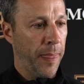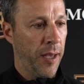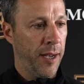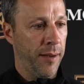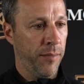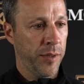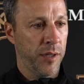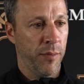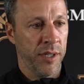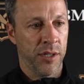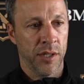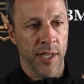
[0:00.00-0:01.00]
um, was the
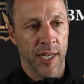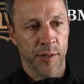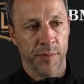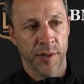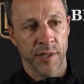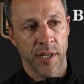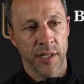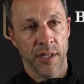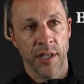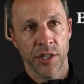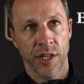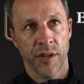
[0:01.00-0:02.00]
message last
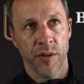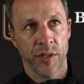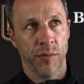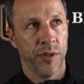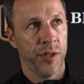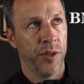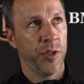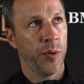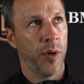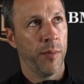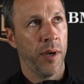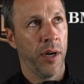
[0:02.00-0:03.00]
preseason. This year is a return
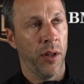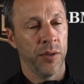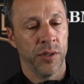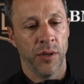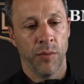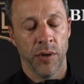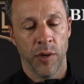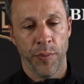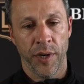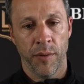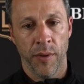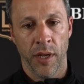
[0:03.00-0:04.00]
to our model. So we're
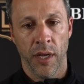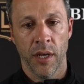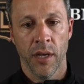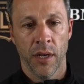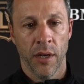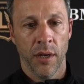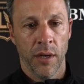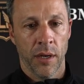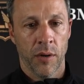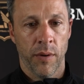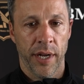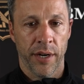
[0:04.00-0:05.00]
hoping to be
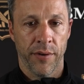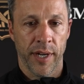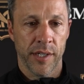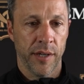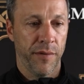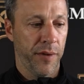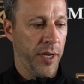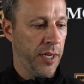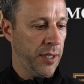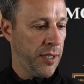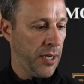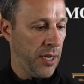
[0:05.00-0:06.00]
quite aggressive
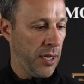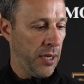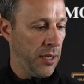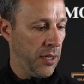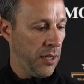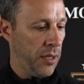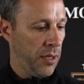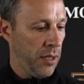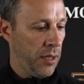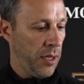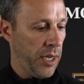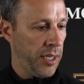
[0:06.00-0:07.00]
and uh,
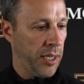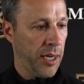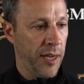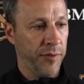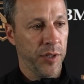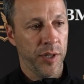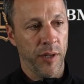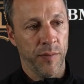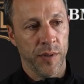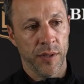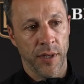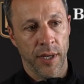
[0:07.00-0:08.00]
and to get after
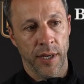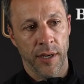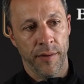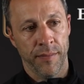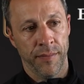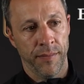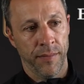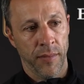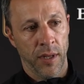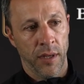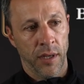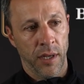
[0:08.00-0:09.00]
teams. Um,
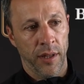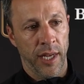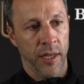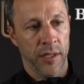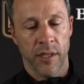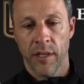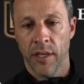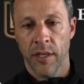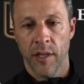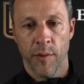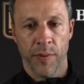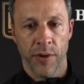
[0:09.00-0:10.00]
and that is the,
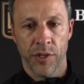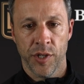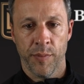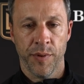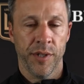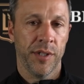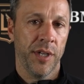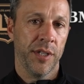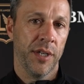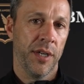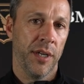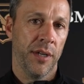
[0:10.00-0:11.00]
the approach in
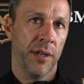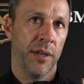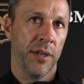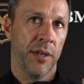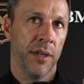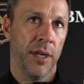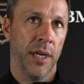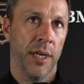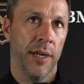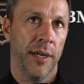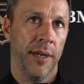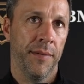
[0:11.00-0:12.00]
preseason
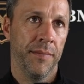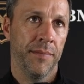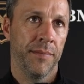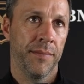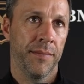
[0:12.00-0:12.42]
and um,